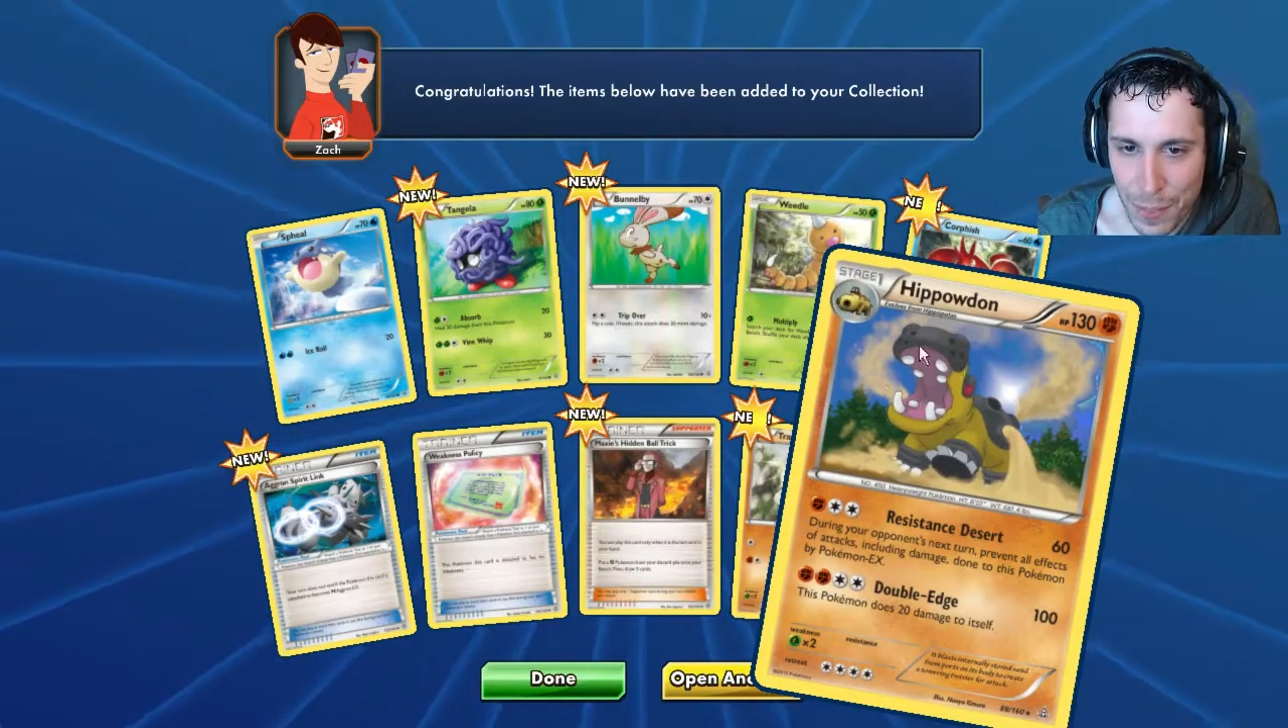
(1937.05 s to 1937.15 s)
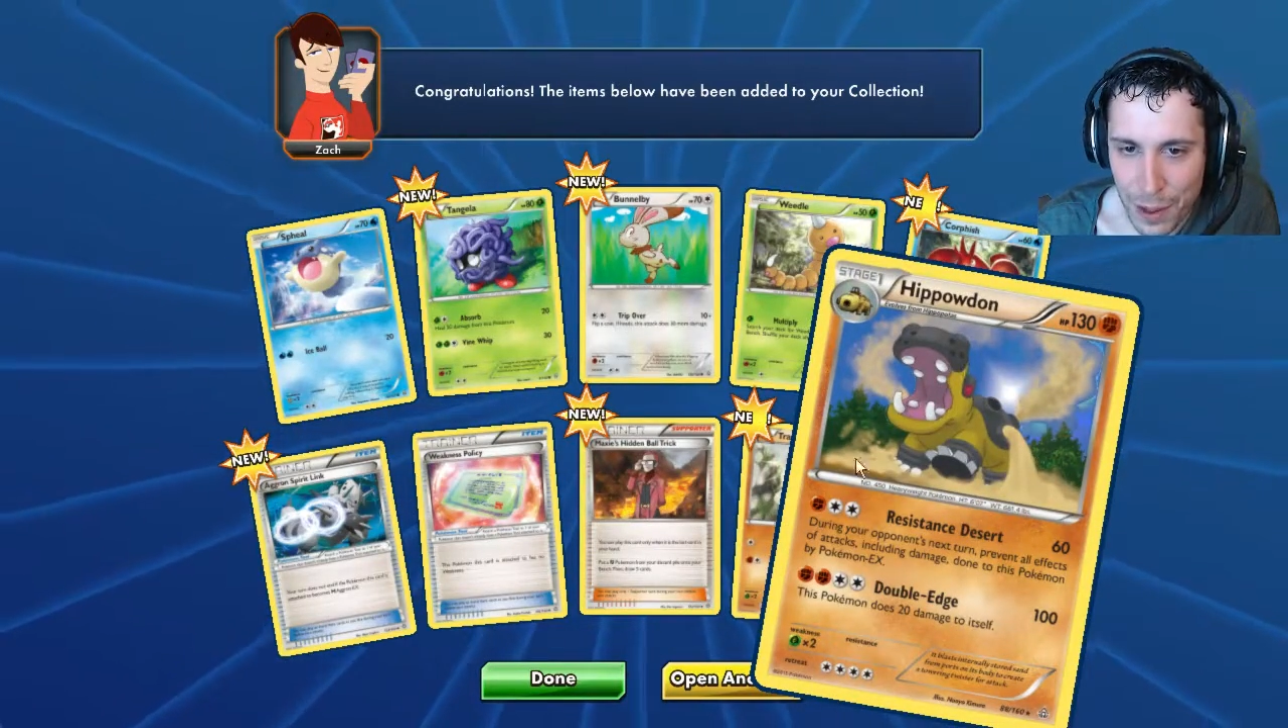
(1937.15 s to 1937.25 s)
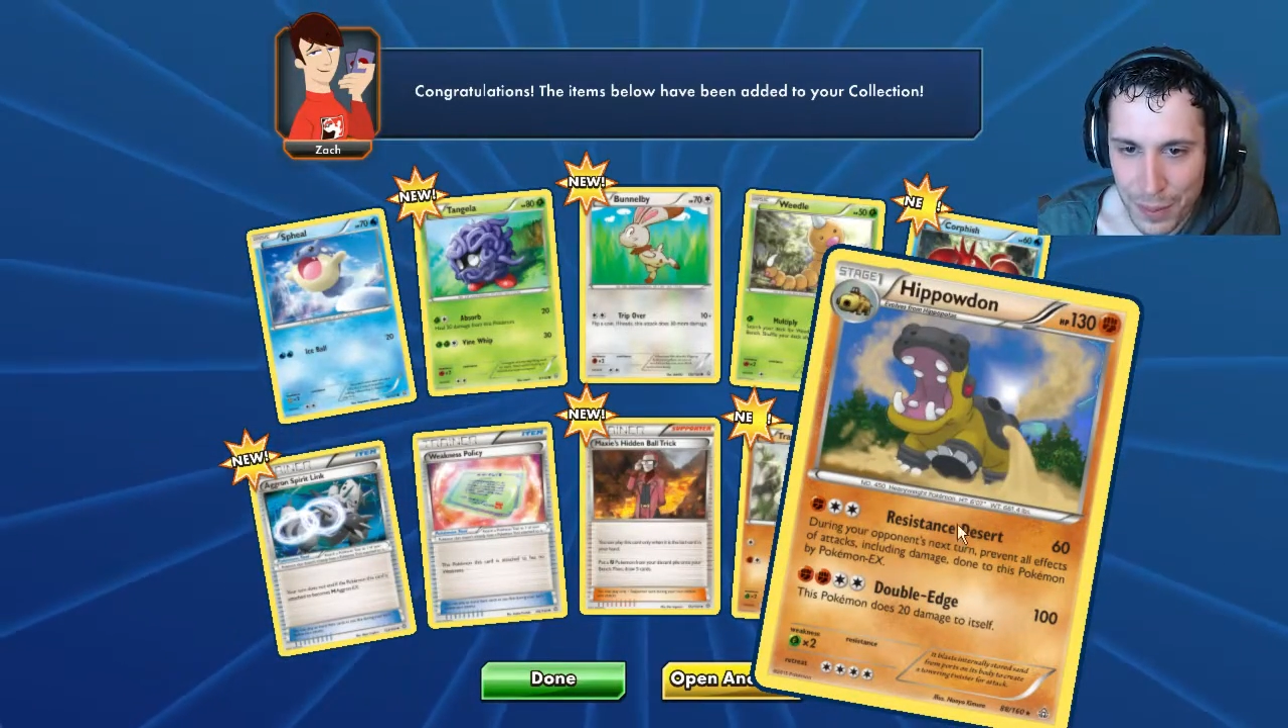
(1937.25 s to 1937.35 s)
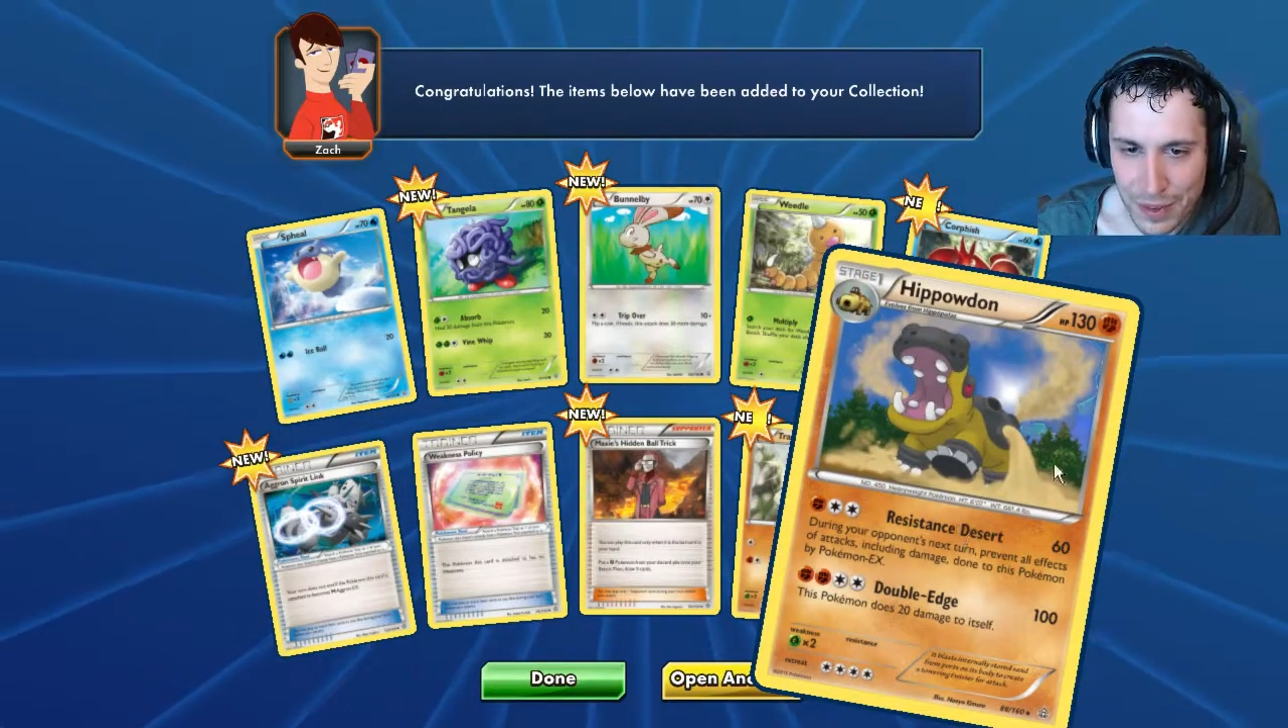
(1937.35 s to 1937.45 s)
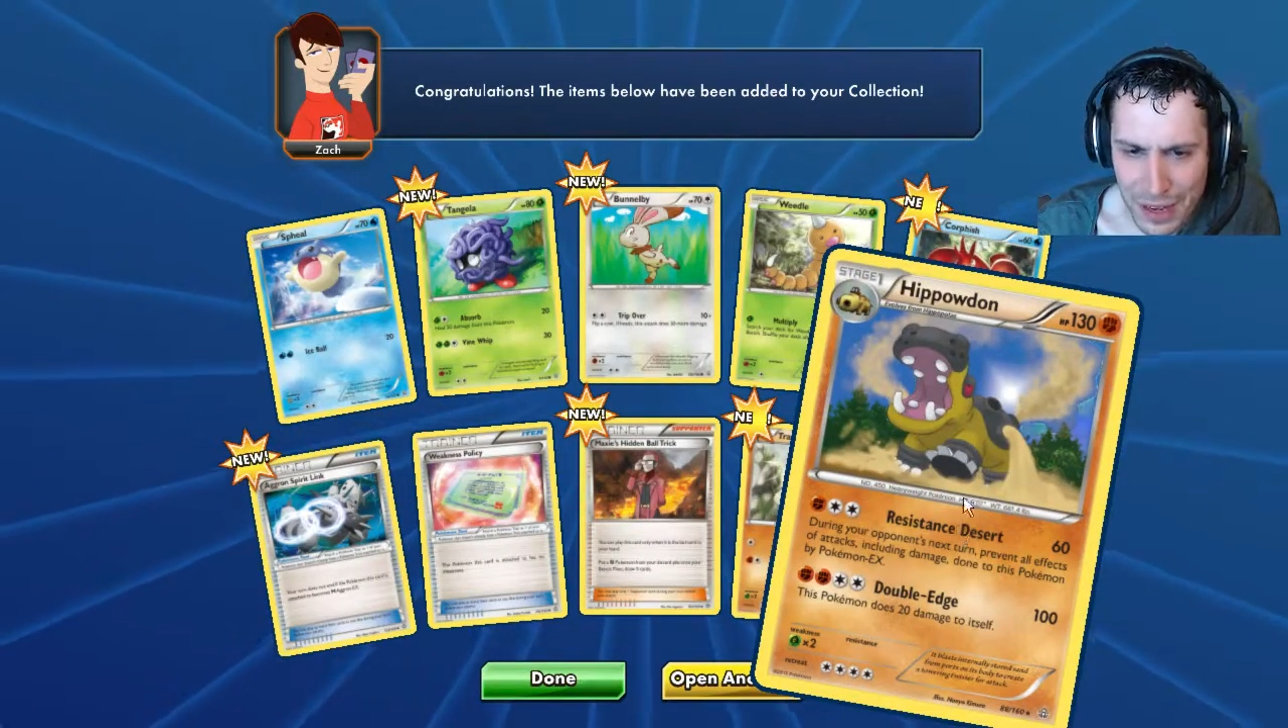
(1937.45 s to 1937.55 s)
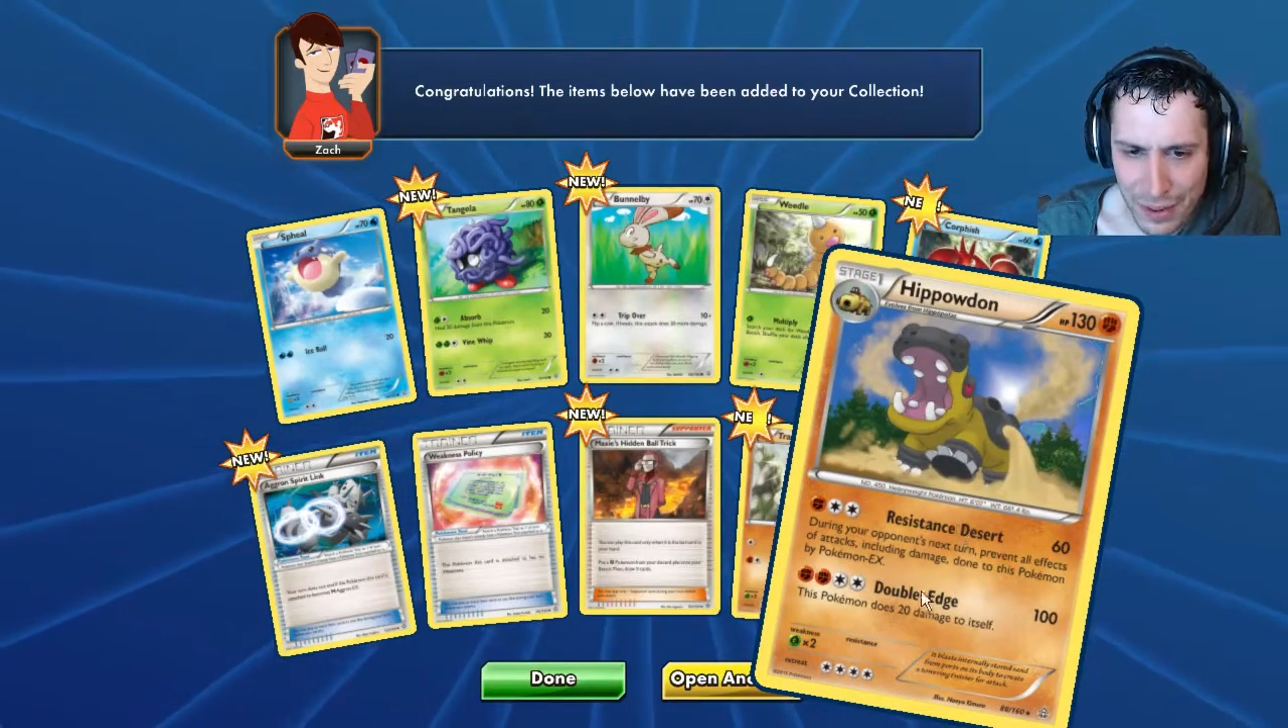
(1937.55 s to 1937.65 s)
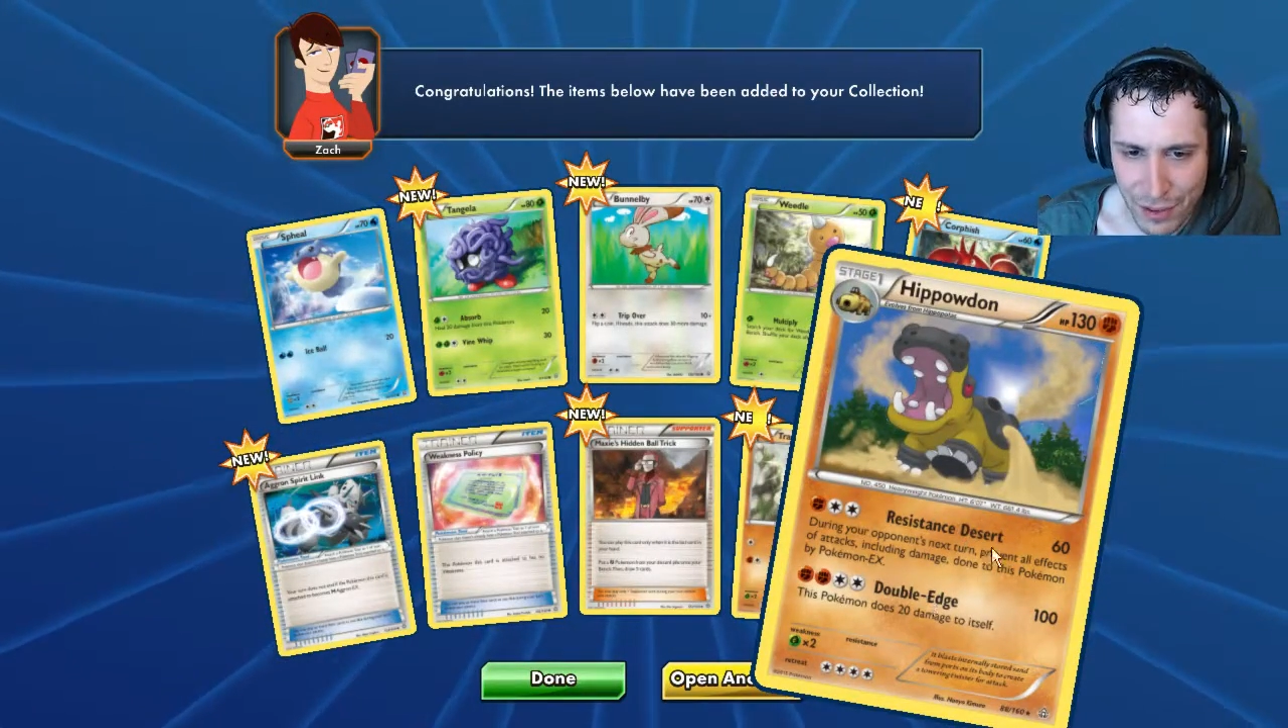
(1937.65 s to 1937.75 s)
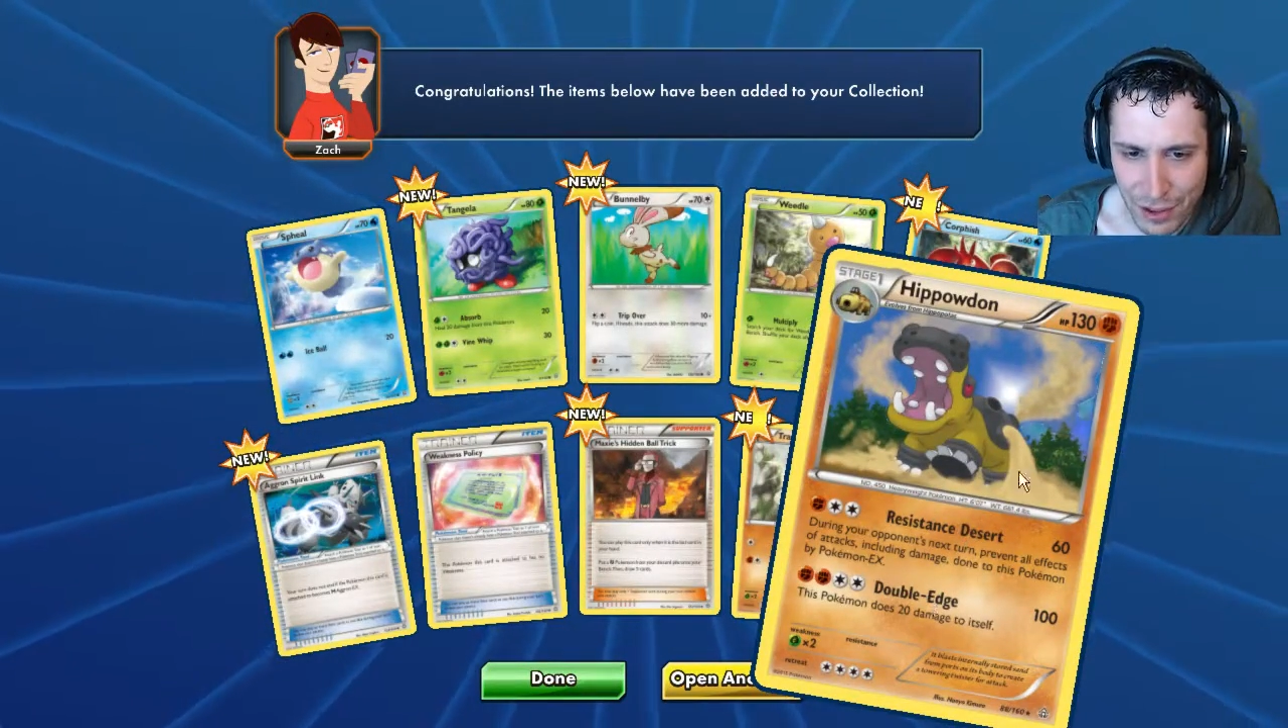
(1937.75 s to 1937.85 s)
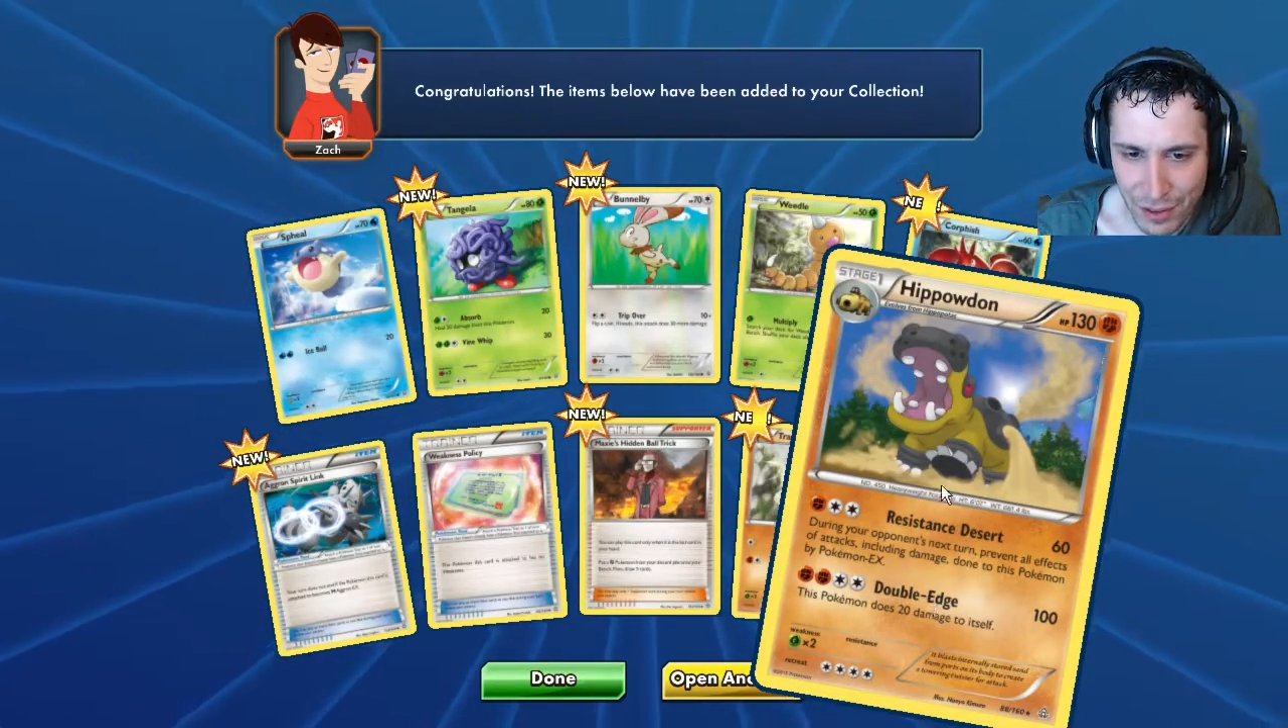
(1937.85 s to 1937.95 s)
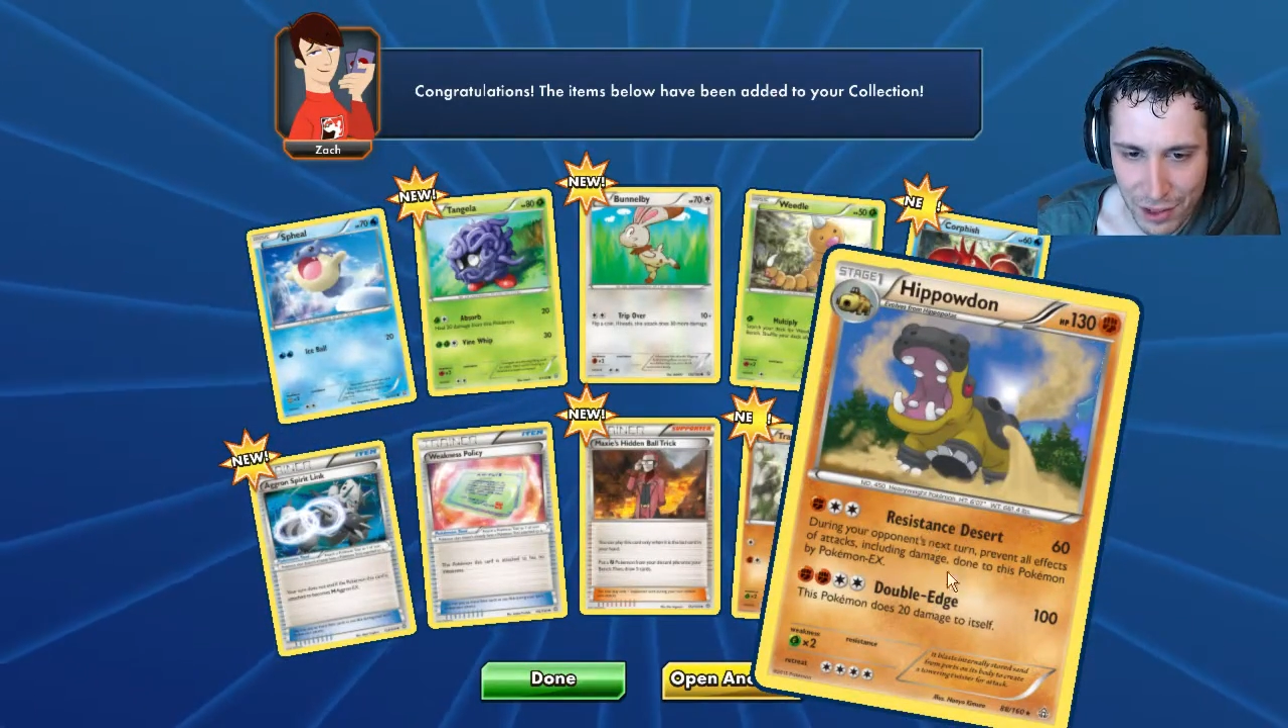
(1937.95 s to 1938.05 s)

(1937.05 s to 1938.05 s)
I've been saying that for ages,